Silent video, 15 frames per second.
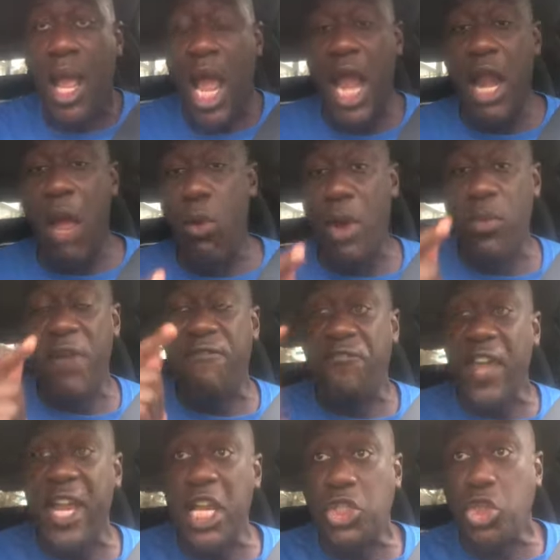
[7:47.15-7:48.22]
And then when we
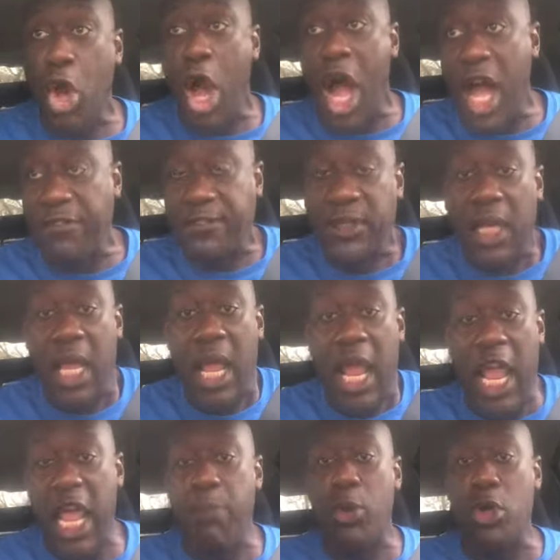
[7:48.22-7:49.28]
finish off
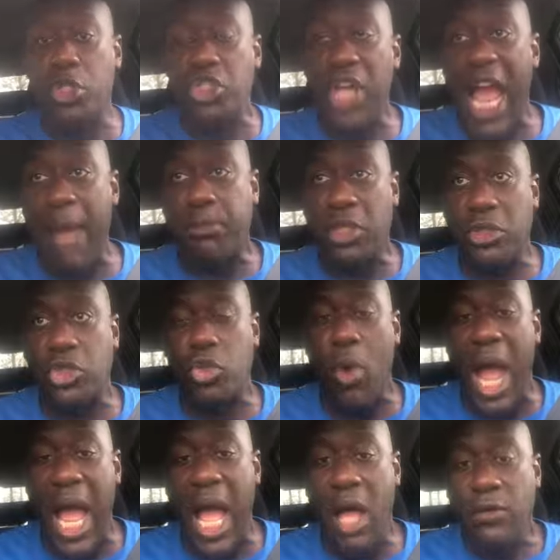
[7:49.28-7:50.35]
Hebrews chapter
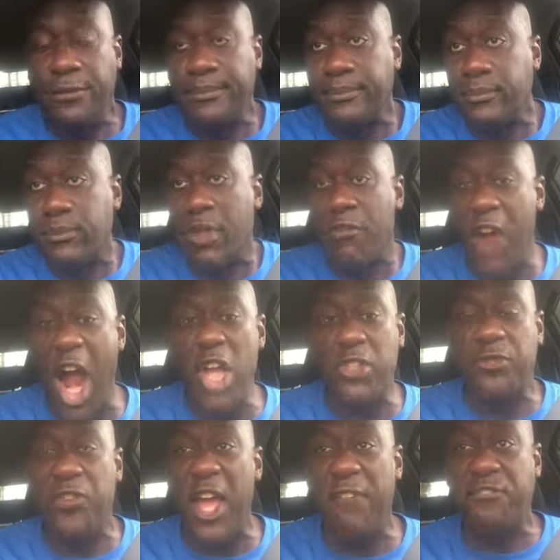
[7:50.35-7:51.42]
12, verse
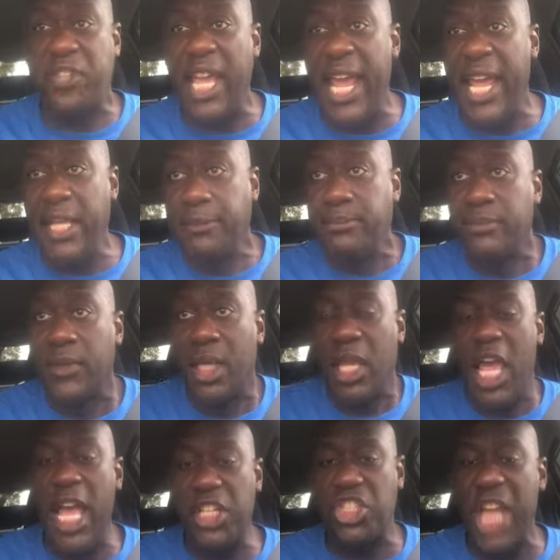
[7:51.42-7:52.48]
15,
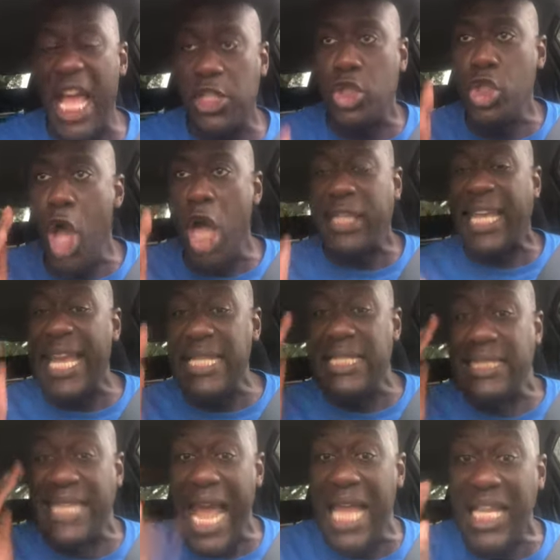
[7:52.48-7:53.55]
it says, looking
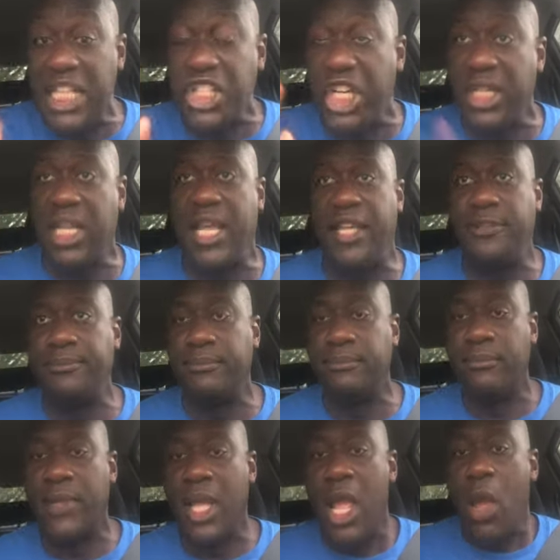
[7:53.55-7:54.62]
diligently.
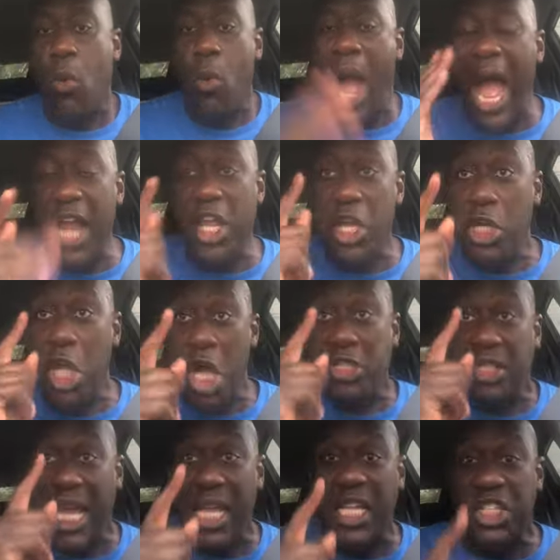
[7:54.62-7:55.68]
How do you look
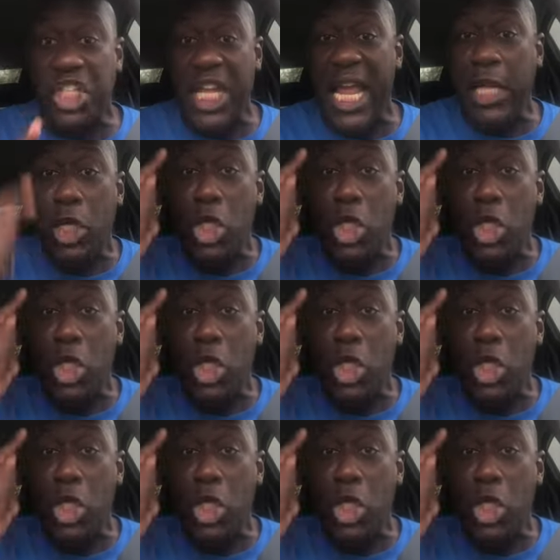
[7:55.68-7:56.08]
diligently?